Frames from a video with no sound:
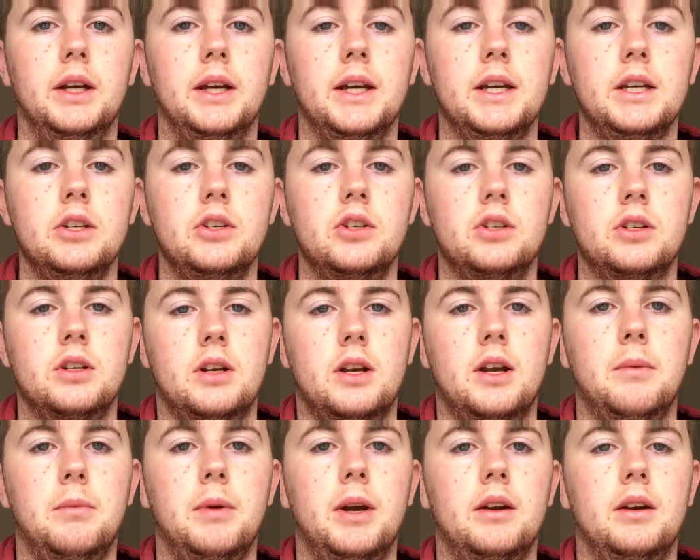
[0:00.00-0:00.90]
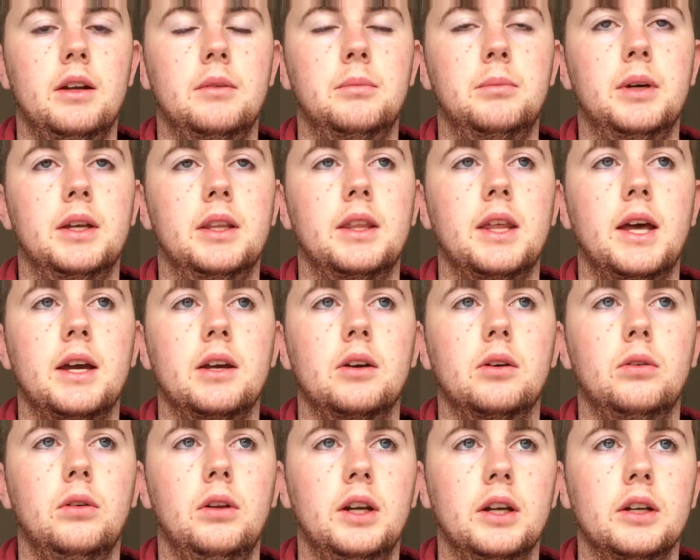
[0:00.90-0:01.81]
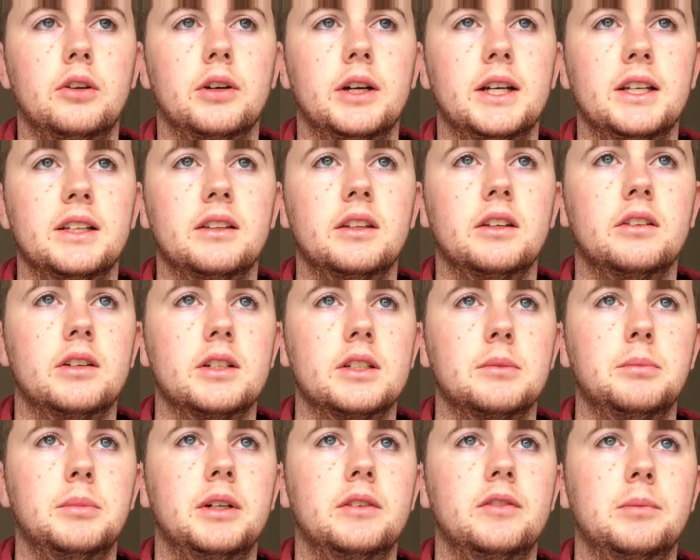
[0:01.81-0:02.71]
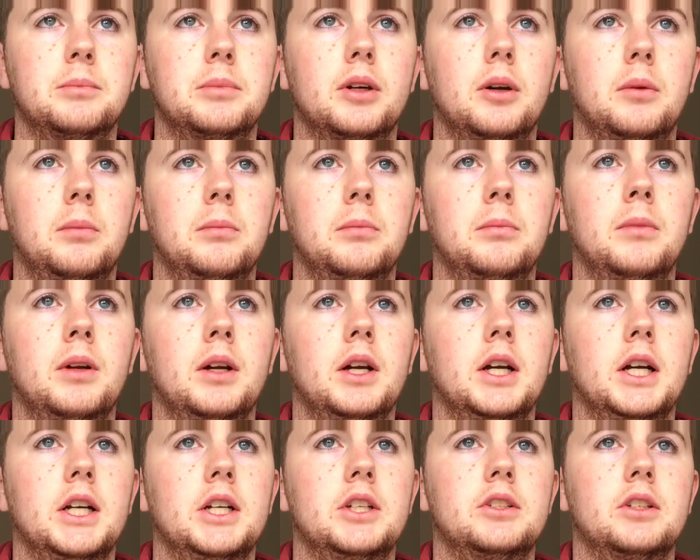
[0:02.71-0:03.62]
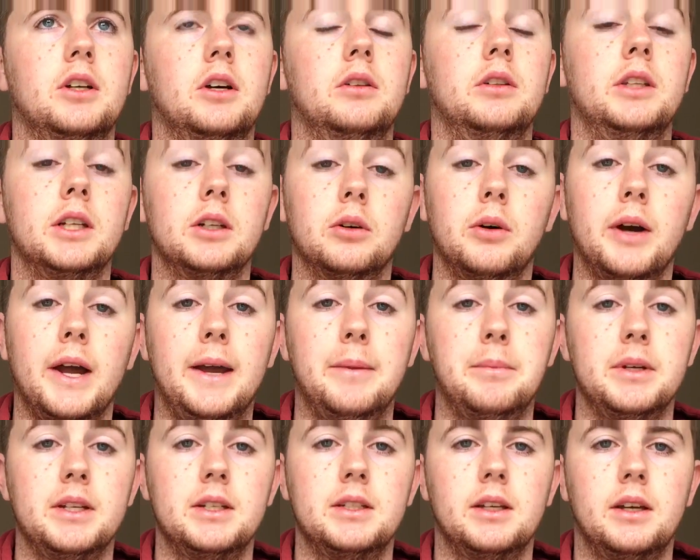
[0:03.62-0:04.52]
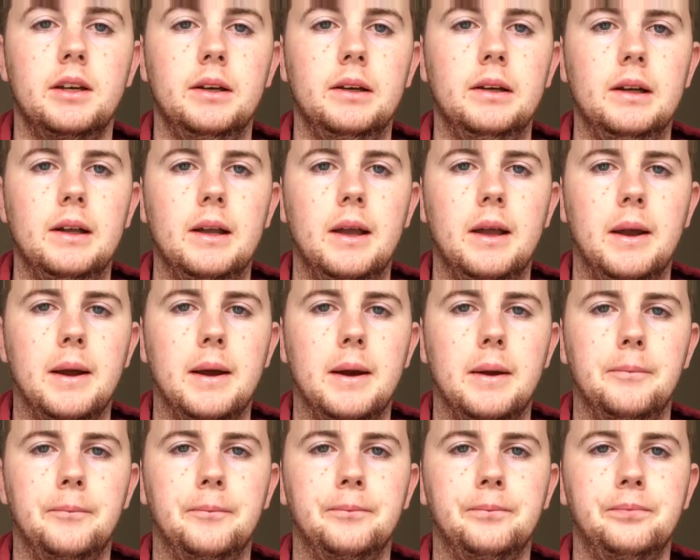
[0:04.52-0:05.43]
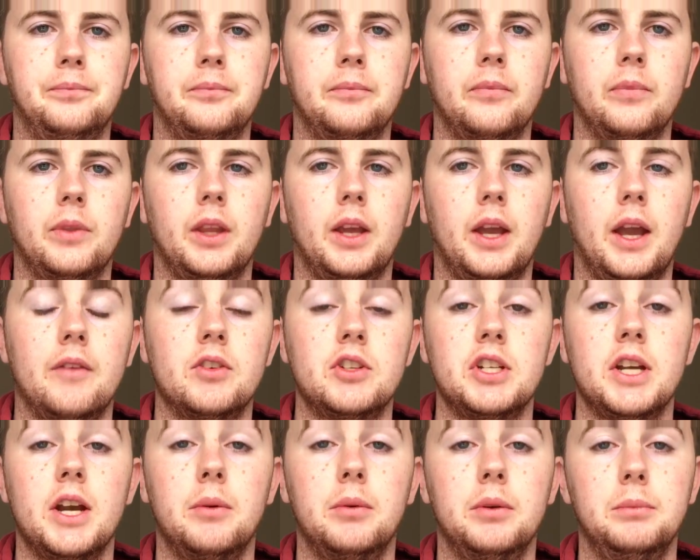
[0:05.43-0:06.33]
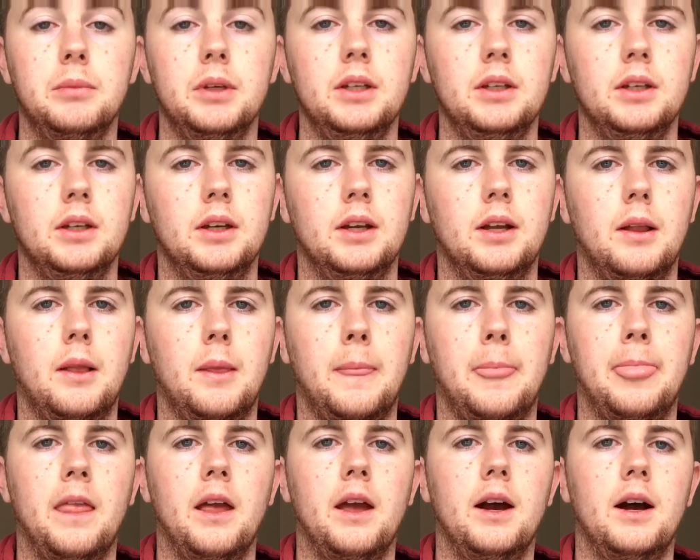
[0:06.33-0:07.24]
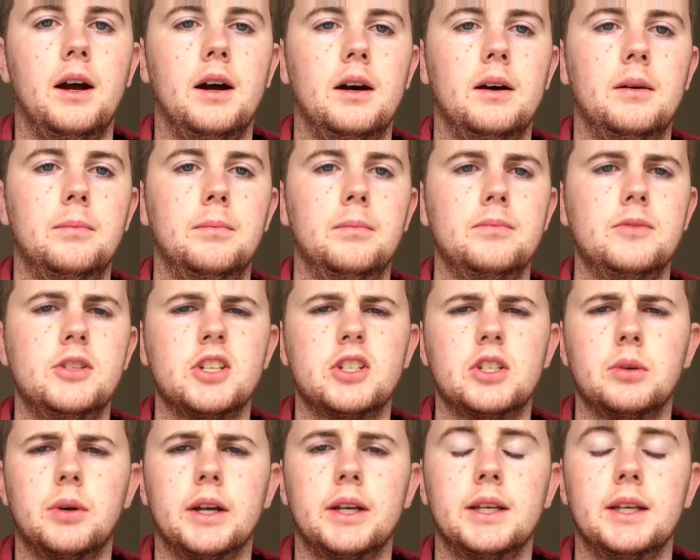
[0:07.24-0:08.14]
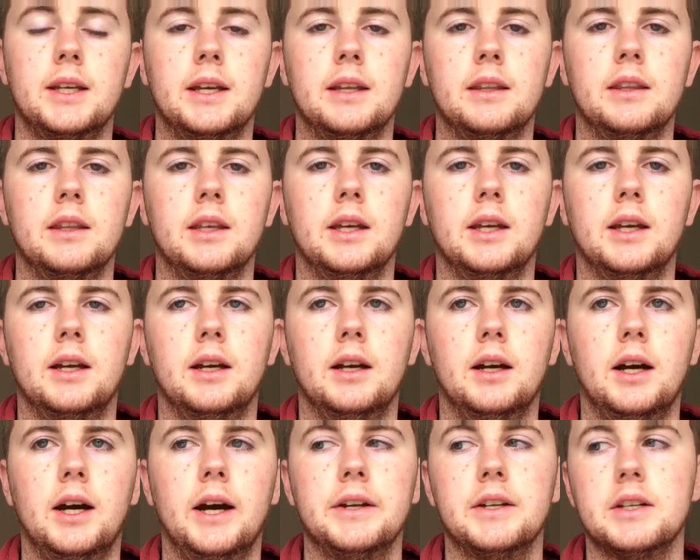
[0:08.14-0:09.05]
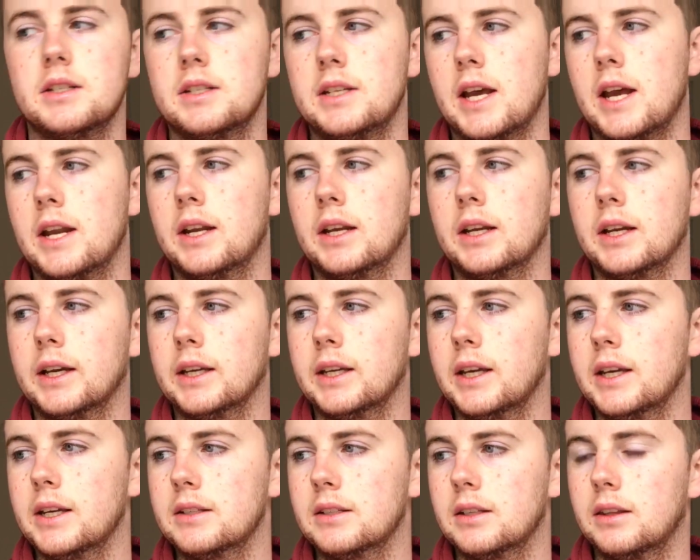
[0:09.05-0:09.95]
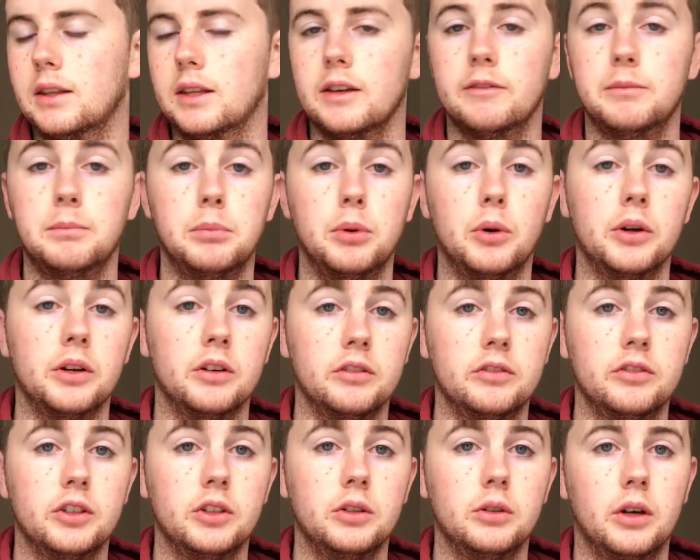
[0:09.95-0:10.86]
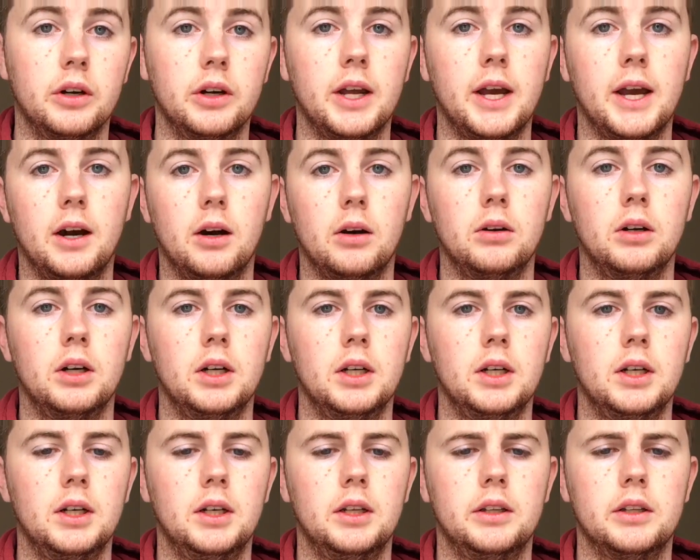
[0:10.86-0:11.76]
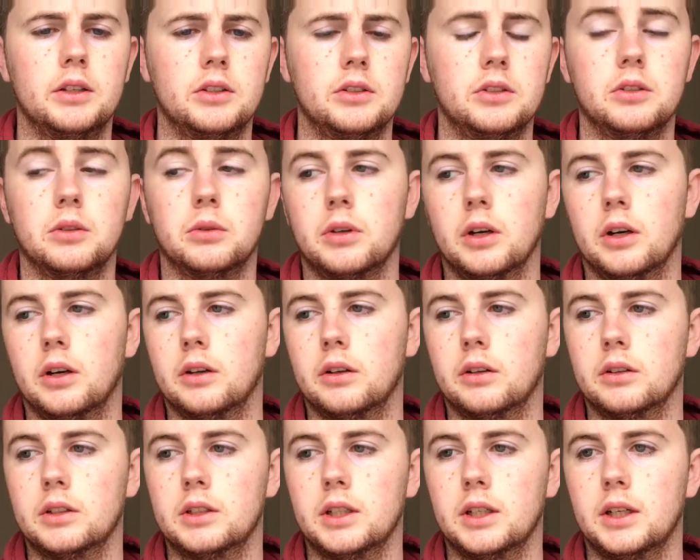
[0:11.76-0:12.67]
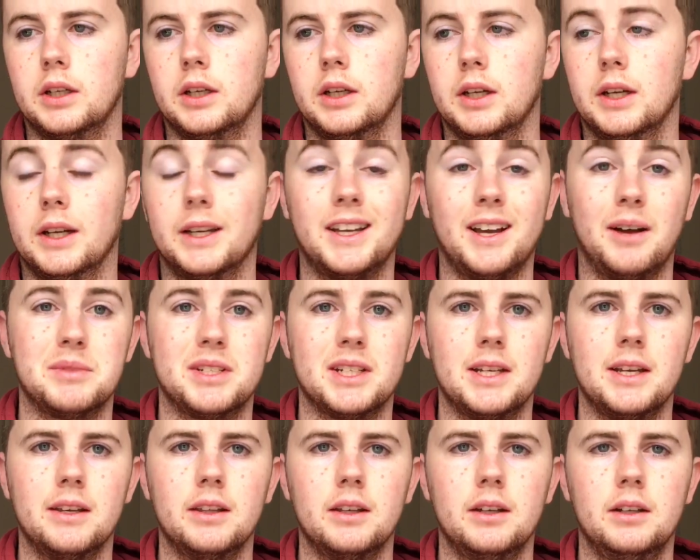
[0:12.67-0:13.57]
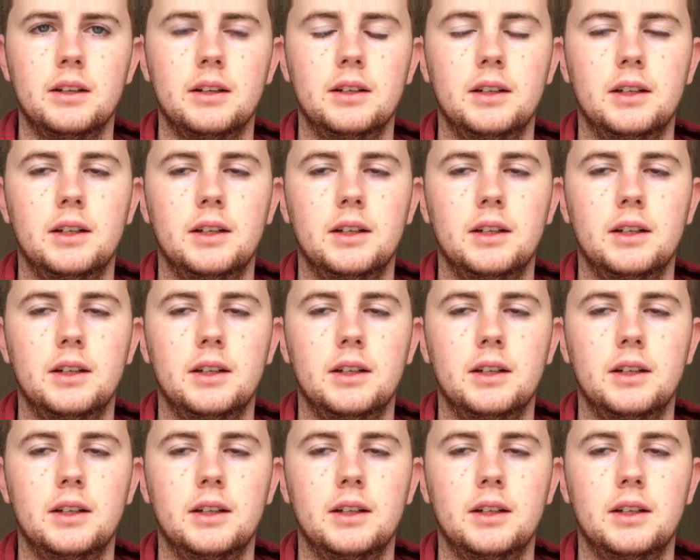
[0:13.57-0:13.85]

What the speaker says: each about it, but they all agree that there is a bit of a problem. So they're all happy to have a chat with me, just so I can get their understanding, I guess, and their point of view on how this is all going to come together.